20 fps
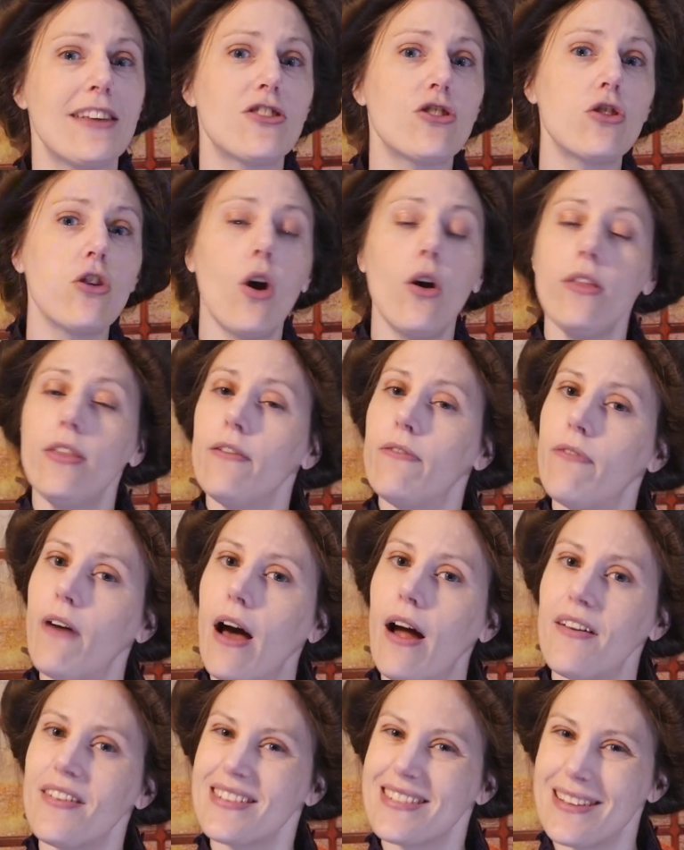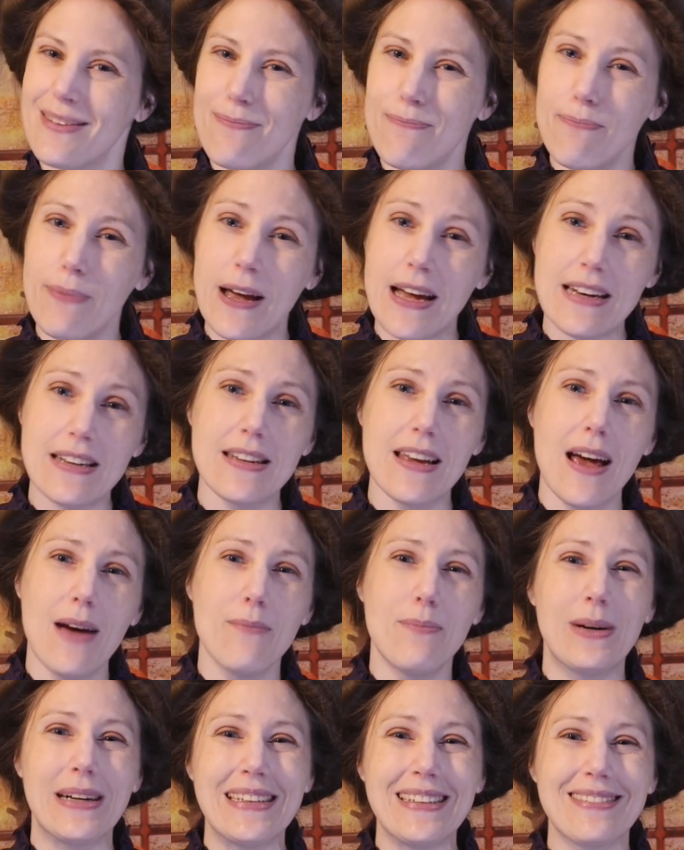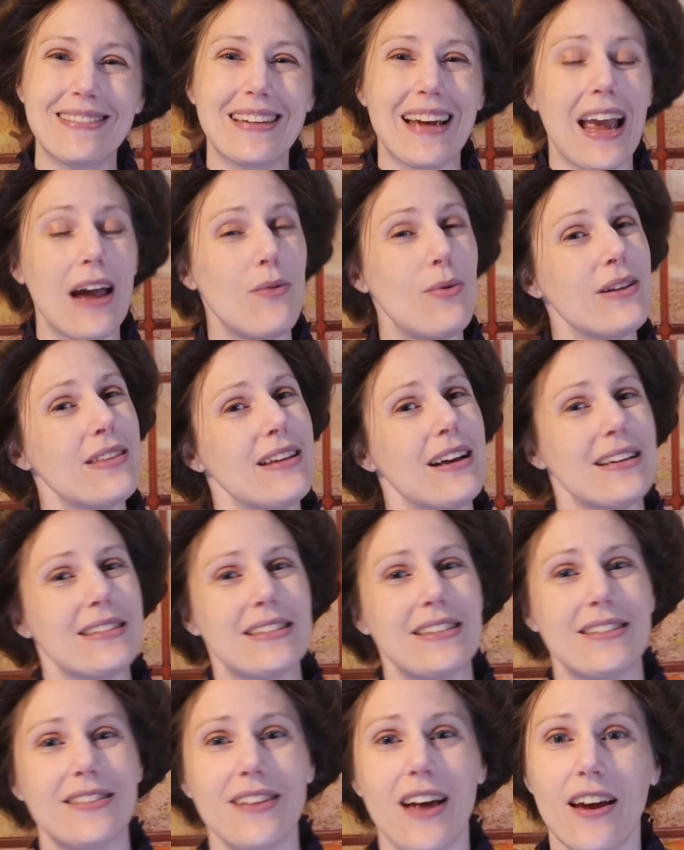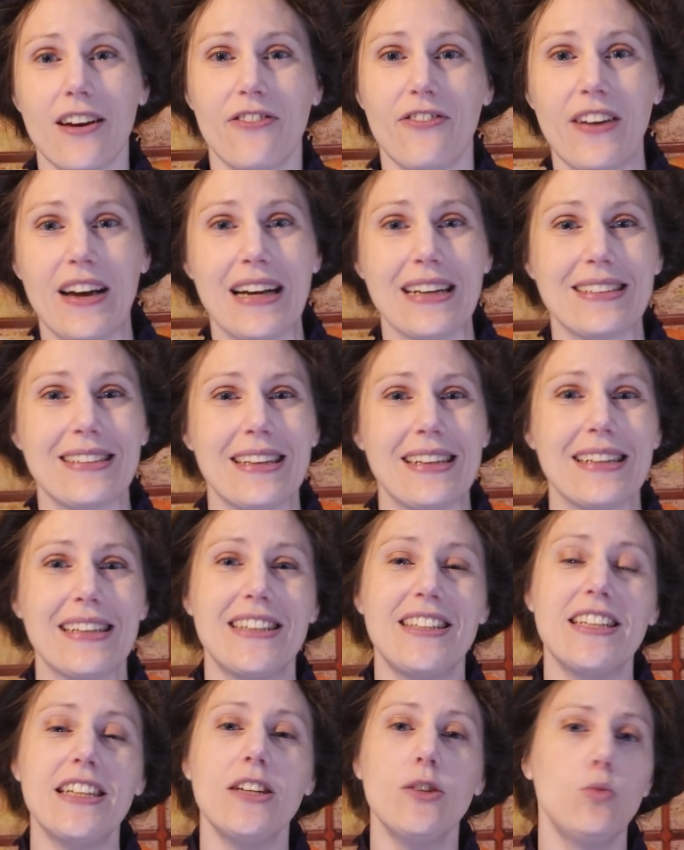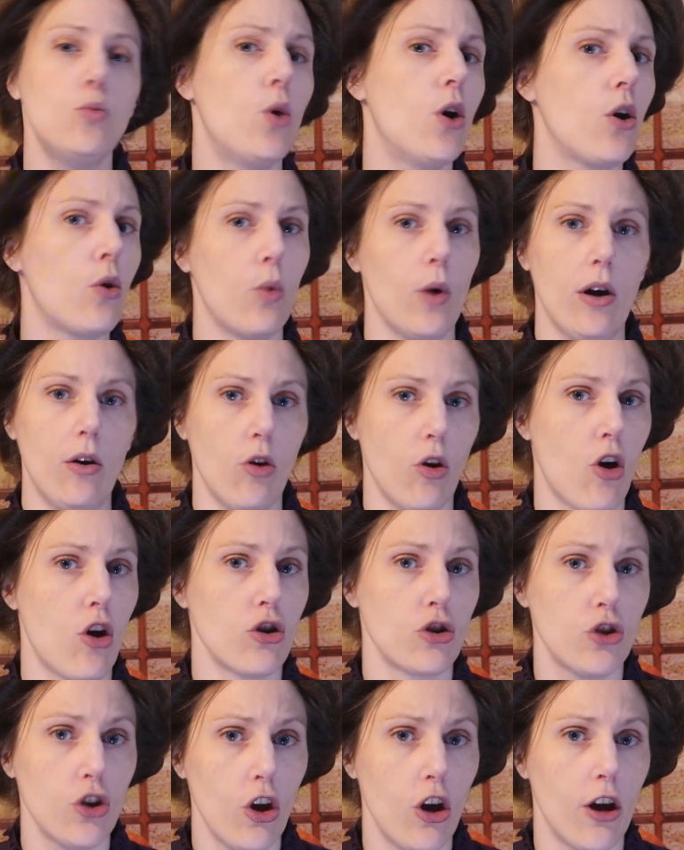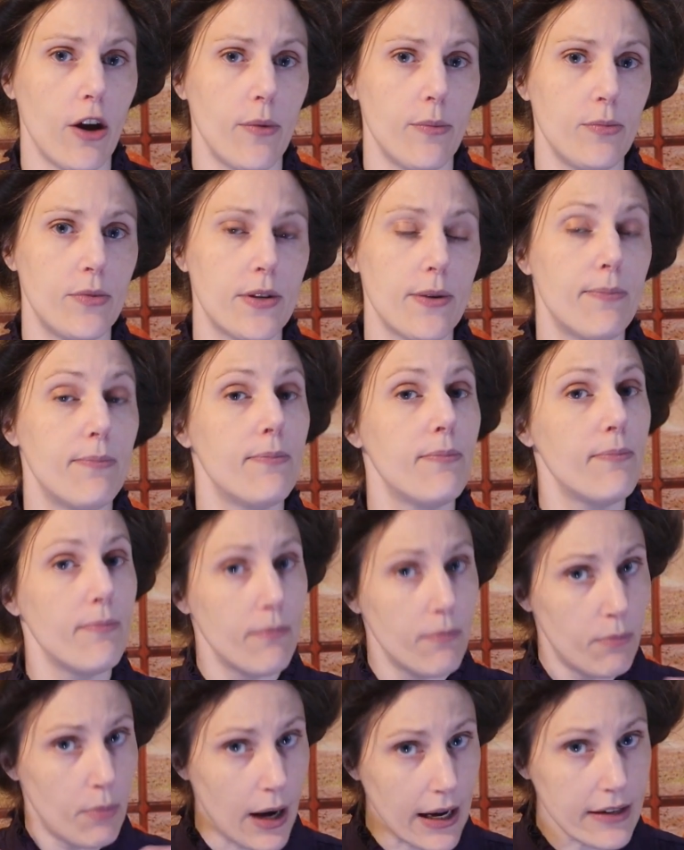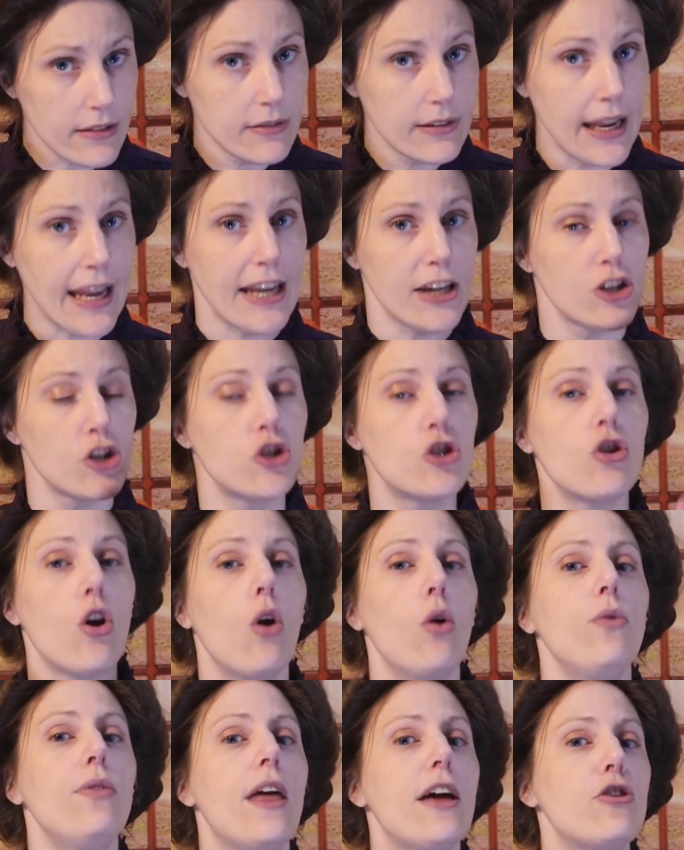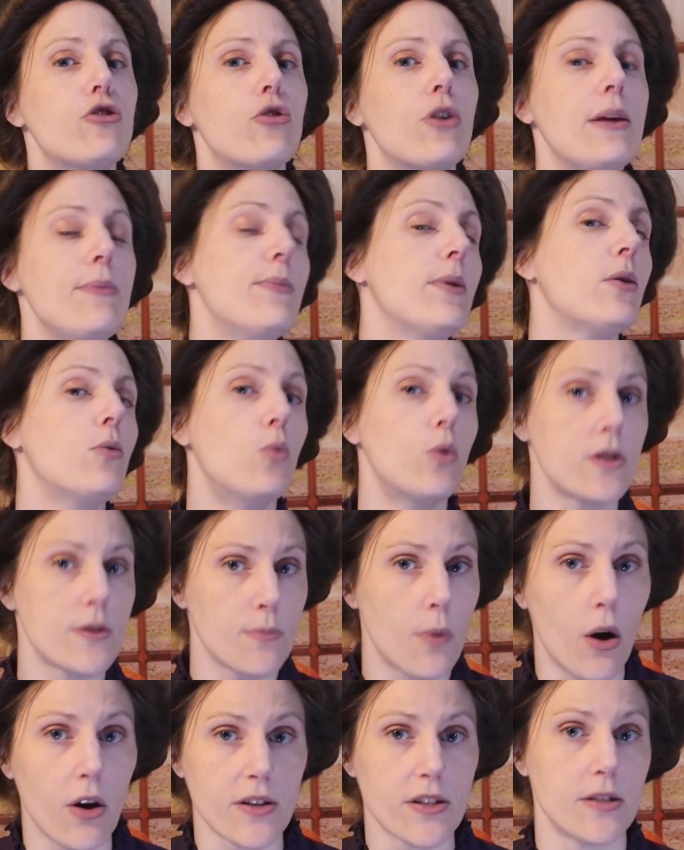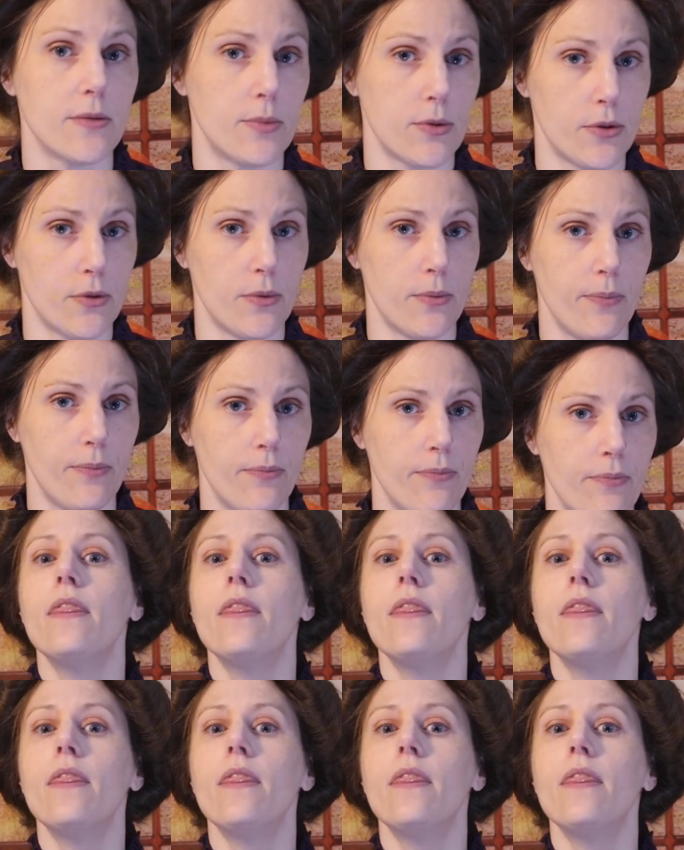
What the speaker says: It slowed the virus a bit, but came with nasty side effects and it didn't work well long-termed. But it showed that treatment was possible.